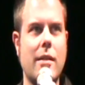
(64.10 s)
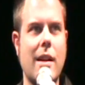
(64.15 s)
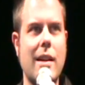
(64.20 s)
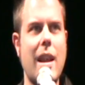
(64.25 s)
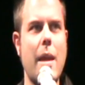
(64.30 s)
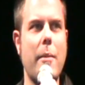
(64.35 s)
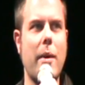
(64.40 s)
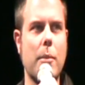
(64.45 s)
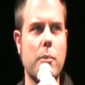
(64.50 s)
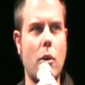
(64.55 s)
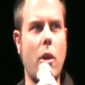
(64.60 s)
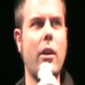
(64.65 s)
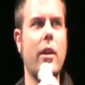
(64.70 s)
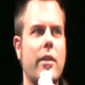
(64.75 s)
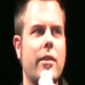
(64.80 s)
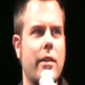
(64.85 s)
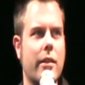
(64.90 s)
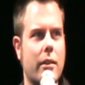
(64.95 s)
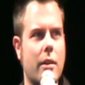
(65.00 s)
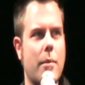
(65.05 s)
dynamic
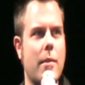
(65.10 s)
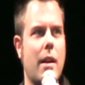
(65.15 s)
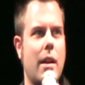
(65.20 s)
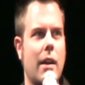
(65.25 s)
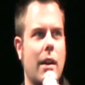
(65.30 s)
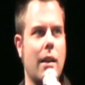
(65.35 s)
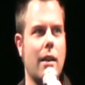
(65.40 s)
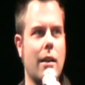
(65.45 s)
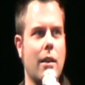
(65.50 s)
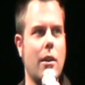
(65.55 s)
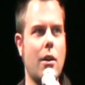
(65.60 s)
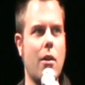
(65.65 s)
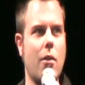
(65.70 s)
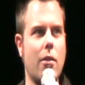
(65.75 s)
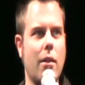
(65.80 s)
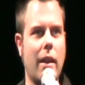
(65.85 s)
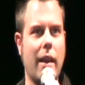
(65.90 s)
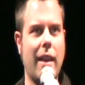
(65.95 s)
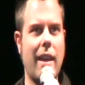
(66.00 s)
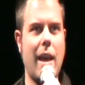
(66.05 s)
brawling system that, you
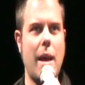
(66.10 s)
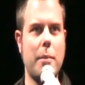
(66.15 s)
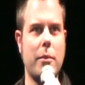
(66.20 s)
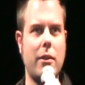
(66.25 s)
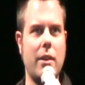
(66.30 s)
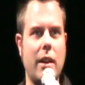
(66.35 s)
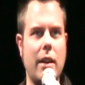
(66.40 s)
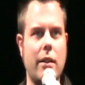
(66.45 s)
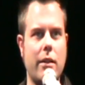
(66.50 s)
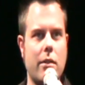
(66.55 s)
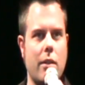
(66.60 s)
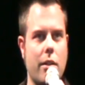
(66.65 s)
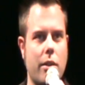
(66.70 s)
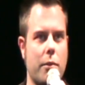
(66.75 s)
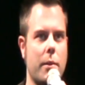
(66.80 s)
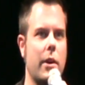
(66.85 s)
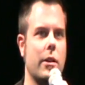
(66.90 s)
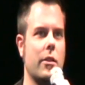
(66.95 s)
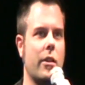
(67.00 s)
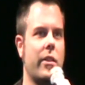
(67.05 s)
know, encapsulates the
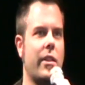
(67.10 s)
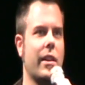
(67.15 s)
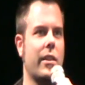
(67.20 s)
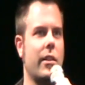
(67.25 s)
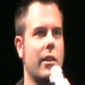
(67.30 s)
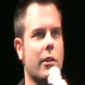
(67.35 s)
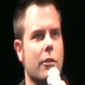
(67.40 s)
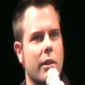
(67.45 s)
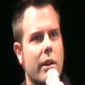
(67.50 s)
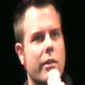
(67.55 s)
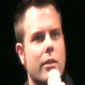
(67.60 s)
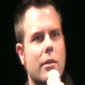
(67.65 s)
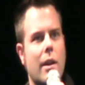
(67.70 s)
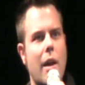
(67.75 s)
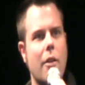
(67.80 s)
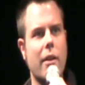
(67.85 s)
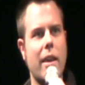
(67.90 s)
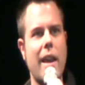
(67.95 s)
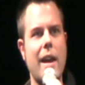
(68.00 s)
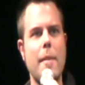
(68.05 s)
360 degrees
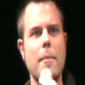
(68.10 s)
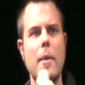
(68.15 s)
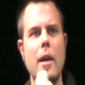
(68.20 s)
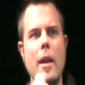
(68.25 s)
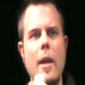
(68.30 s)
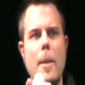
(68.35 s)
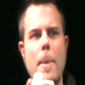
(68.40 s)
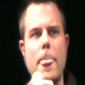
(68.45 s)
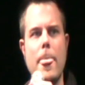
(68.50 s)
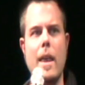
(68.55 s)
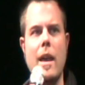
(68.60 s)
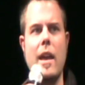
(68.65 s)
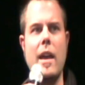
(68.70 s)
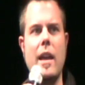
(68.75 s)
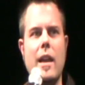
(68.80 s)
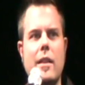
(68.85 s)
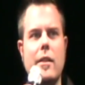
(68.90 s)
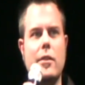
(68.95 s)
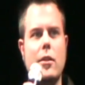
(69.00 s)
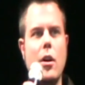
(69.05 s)
around Cap.
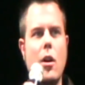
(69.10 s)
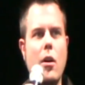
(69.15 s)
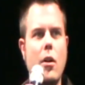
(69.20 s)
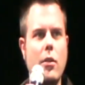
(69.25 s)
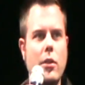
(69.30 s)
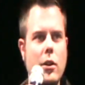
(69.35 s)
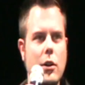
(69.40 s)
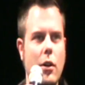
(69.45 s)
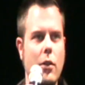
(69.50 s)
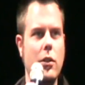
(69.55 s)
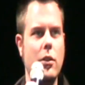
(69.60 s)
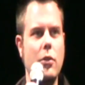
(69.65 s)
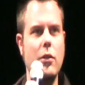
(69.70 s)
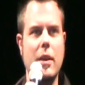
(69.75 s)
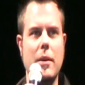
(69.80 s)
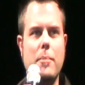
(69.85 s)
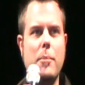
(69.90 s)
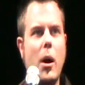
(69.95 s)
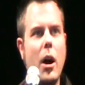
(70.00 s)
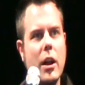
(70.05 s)
And so, you know, you
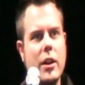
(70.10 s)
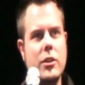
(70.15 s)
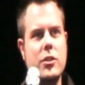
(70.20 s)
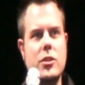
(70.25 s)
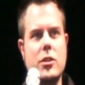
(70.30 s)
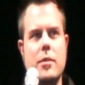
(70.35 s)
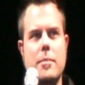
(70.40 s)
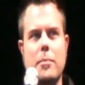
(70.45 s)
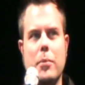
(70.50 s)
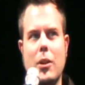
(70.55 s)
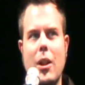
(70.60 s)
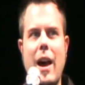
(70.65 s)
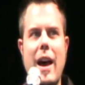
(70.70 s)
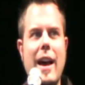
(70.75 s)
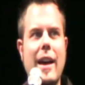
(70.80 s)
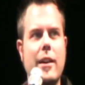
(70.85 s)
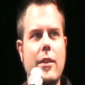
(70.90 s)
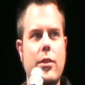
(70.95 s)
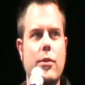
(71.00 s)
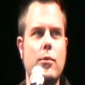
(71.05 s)
could punch,
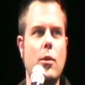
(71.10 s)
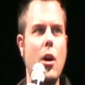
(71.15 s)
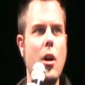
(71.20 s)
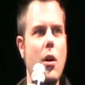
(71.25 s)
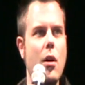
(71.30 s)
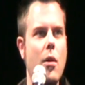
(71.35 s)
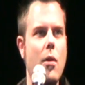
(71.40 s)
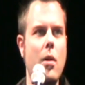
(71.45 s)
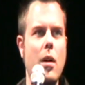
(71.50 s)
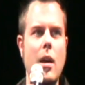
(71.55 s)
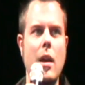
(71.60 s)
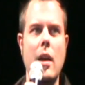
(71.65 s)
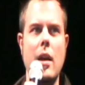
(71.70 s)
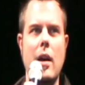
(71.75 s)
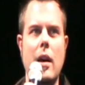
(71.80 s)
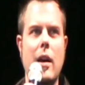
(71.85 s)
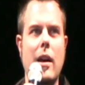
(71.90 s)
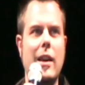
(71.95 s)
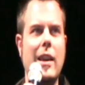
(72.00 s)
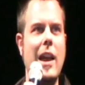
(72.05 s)
block, throw,
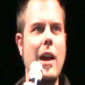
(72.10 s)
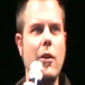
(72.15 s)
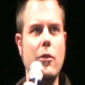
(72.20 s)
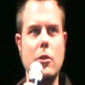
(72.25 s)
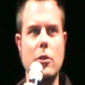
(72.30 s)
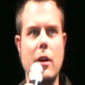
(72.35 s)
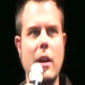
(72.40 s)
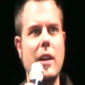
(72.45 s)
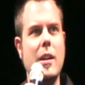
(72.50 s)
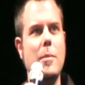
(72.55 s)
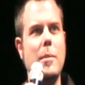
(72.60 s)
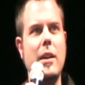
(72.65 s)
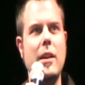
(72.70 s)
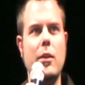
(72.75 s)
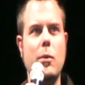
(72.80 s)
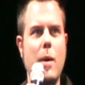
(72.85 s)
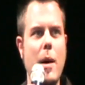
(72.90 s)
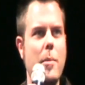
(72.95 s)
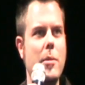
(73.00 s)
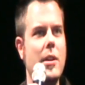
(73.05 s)
counter
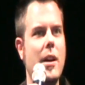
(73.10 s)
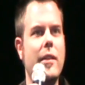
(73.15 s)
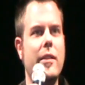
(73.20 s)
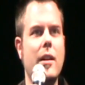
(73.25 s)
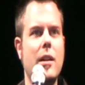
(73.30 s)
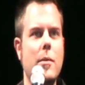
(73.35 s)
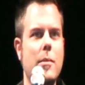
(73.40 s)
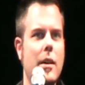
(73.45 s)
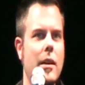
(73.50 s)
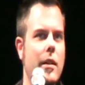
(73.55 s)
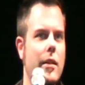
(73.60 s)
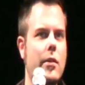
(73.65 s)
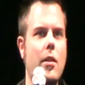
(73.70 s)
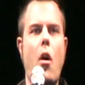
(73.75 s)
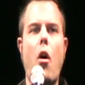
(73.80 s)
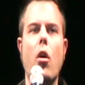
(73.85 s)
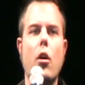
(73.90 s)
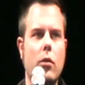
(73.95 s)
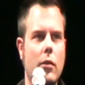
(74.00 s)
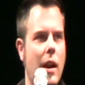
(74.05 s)
enemies, weaponize enemies
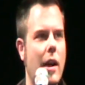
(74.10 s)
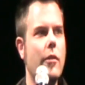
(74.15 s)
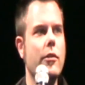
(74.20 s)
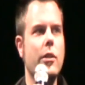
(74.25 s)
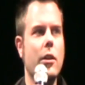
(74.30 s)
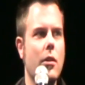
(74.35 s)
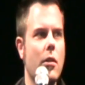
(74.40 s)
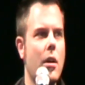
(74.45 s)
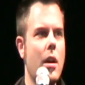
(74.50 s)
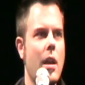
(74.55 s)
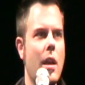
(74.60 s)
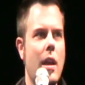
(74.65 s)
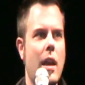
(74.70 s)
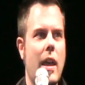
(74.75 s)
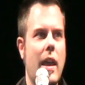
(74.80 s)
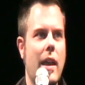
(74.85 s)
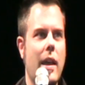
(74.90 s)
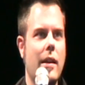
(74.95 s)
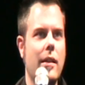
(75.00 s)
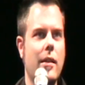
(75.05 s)
all around you.
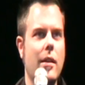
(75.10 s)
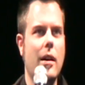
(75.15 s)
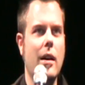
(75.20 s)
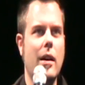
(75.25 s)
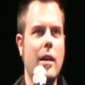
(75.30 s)
And